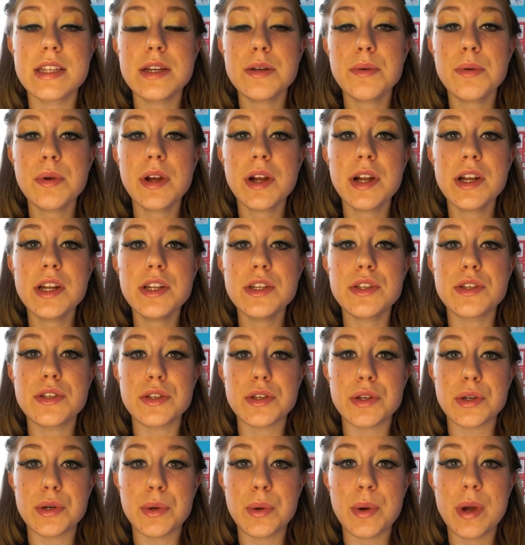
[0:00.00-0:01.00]
thing we're going to
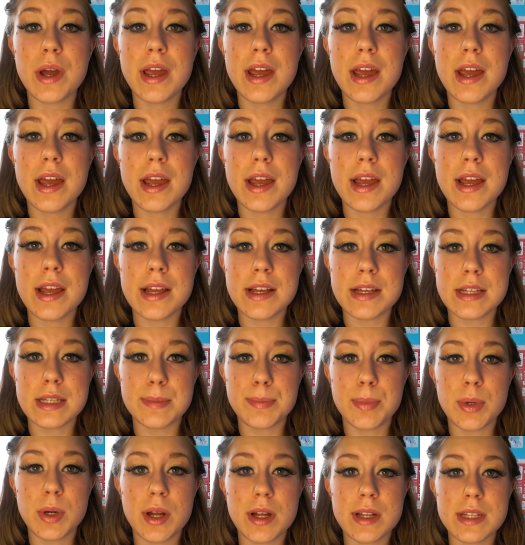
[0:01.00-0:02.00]
do
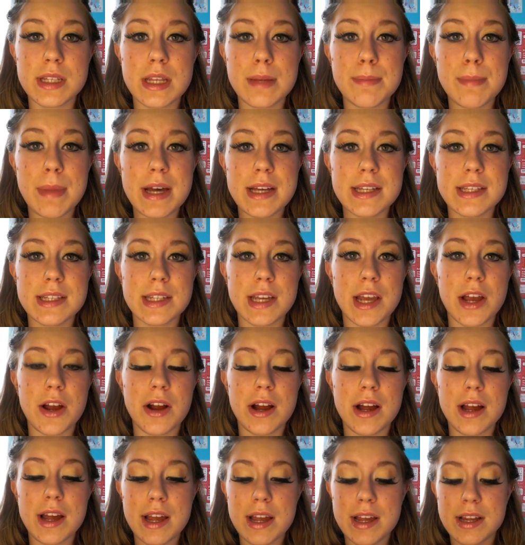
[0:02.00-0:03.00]
is put on some
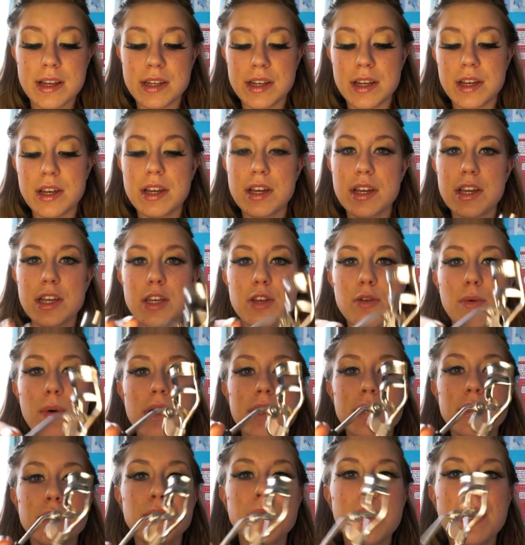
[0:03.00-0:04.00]
mascara and you
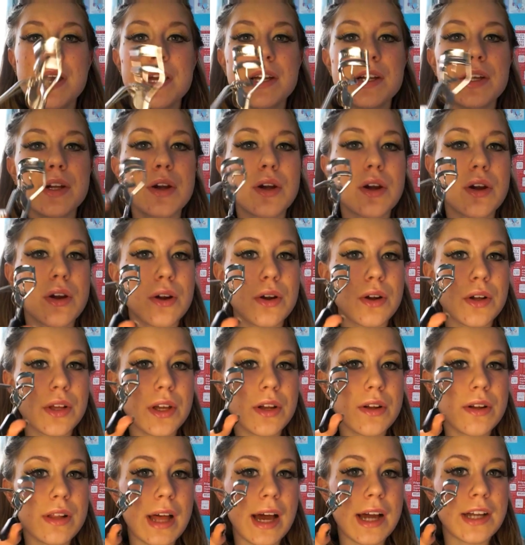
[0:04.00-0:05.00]
want to try and curl
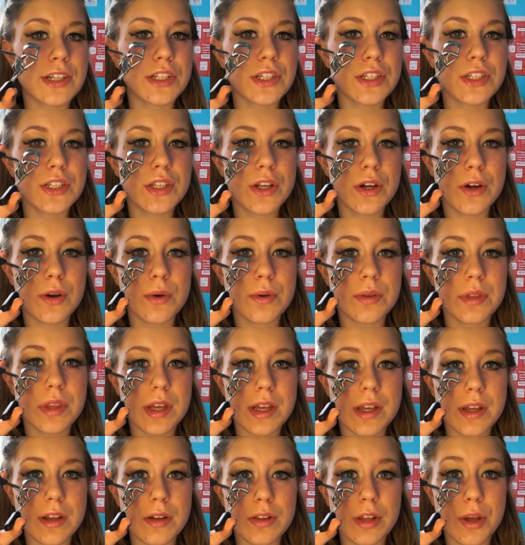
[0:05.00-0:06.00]
your lashes so
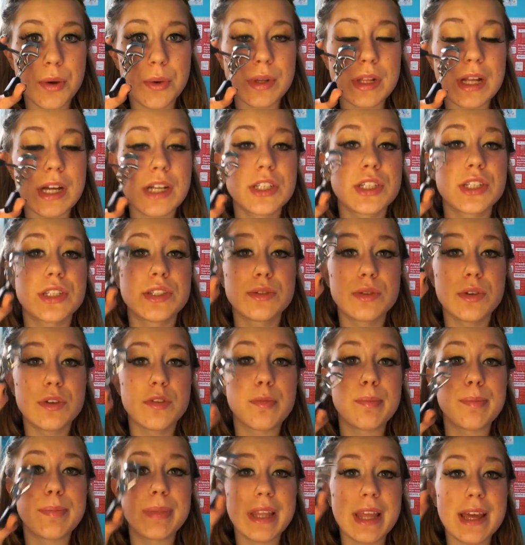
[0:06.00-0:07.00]
that your lower lashes sort
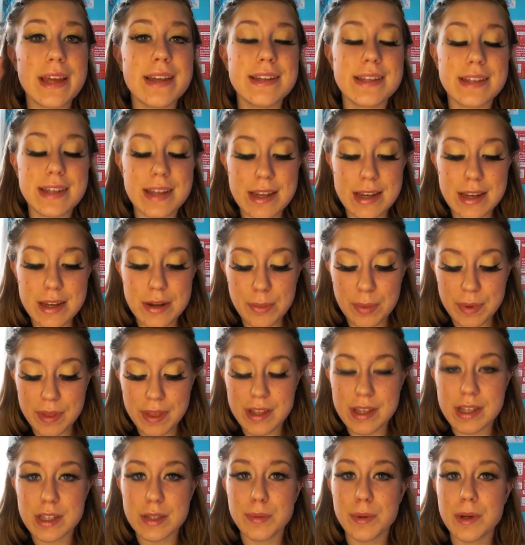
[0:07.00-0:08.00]
of blend in with
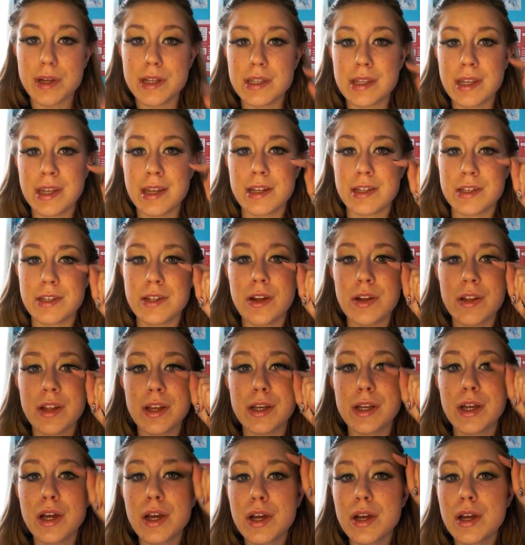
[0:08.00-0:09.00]
these ones and it's not
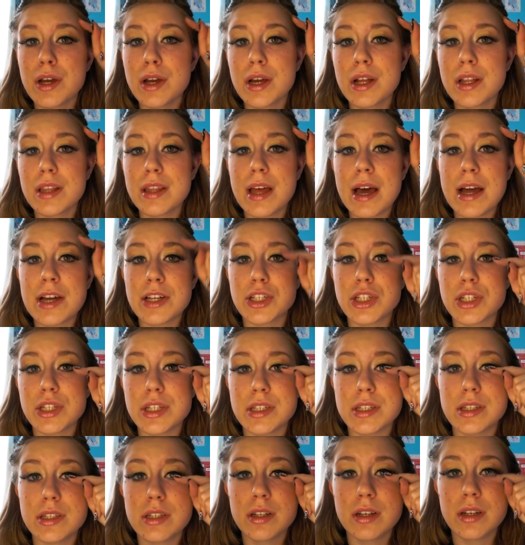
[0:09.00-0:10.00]
like
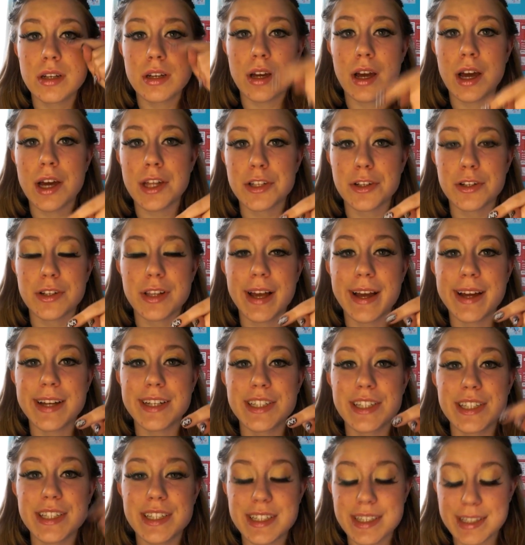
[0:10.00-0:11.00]
lashes, other
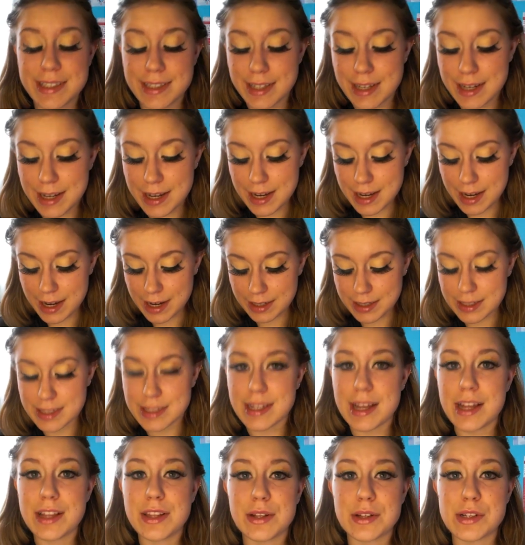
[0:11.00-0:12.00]
lashes,
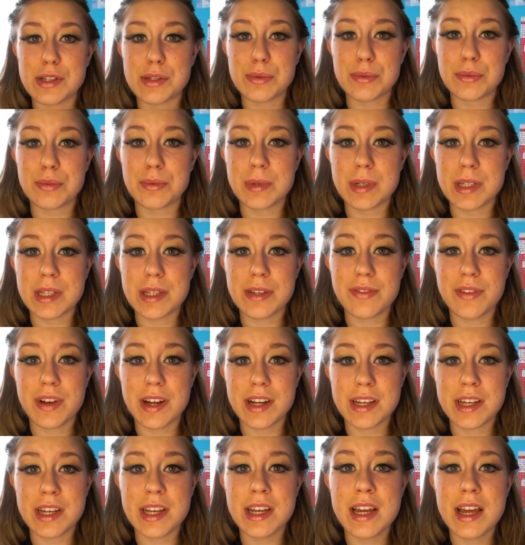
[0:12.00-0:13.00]
because that looks really
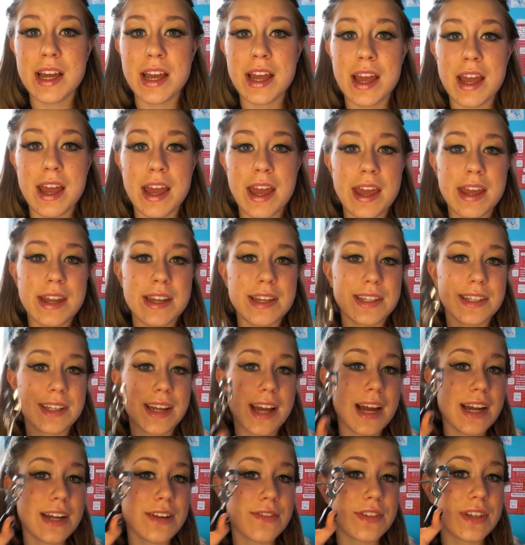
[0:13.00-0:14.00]
funny. And it's
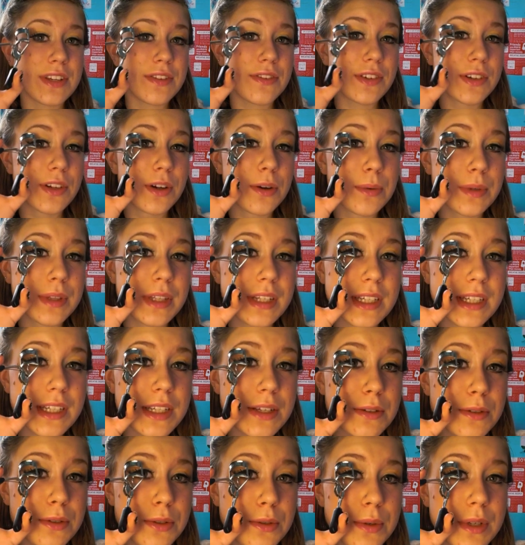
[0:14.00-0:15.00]
kind of difficult with these
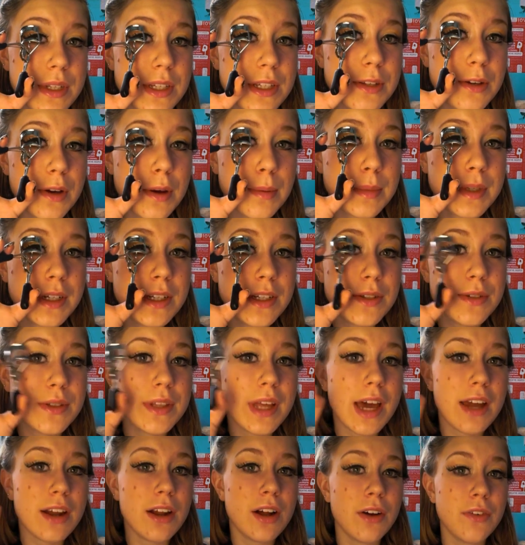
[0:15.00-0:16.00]
huge ones, so I'm going to do
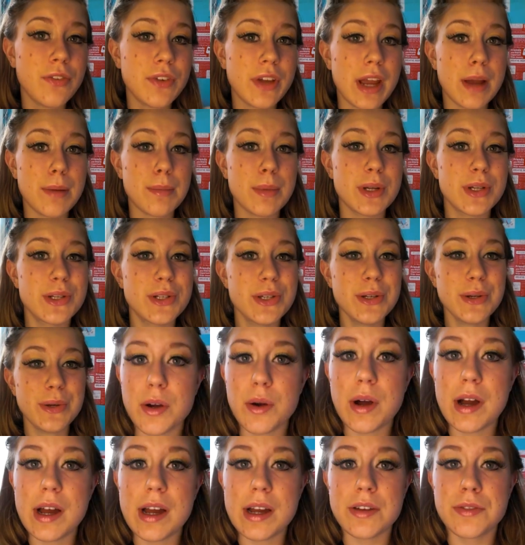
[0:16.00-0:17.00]
that off camera too.
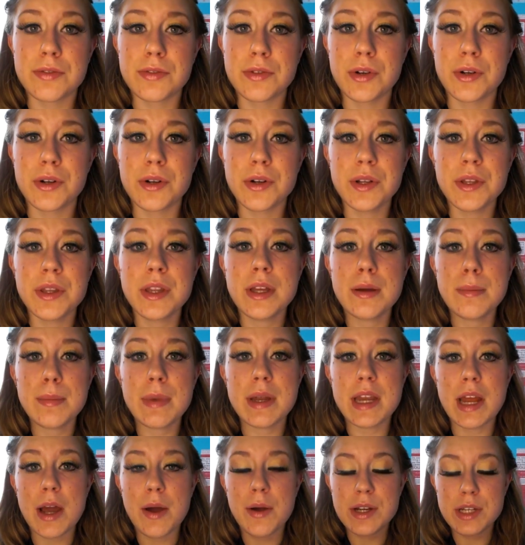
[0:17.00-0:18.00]
So I've curled them,
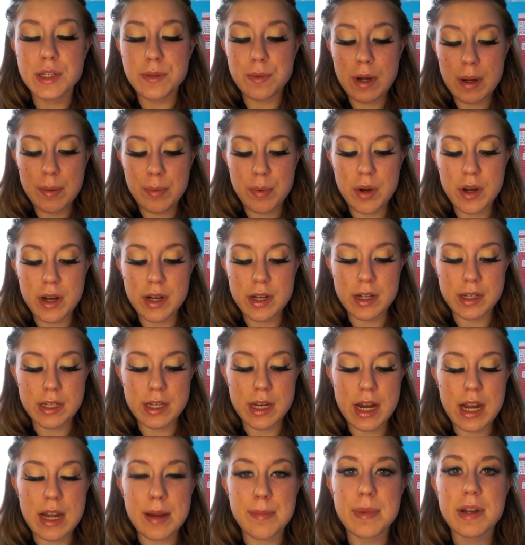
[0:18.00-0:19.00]
and now I just want to put a
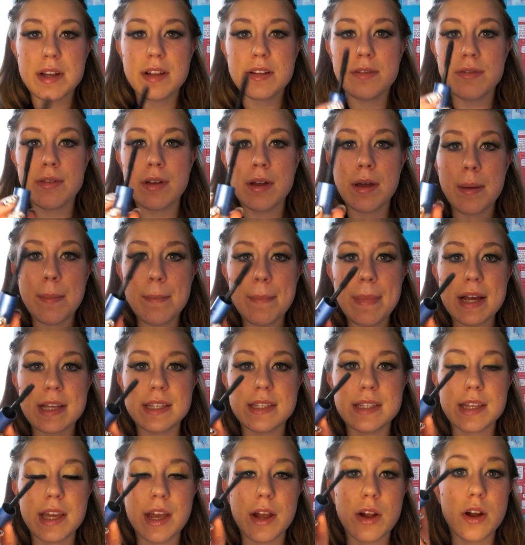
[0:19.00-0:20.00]
tiny bit of
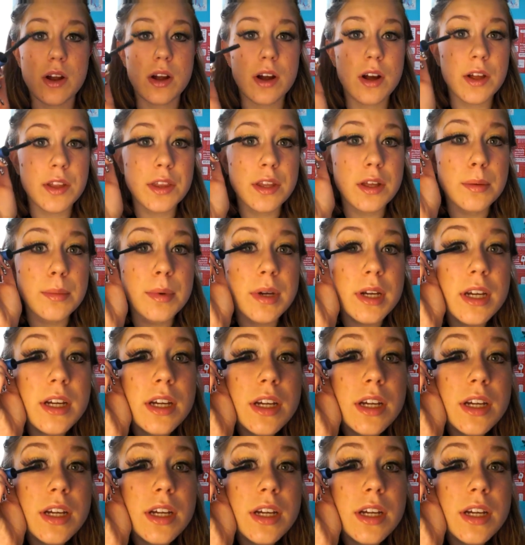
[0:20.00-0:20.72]
mascara on them,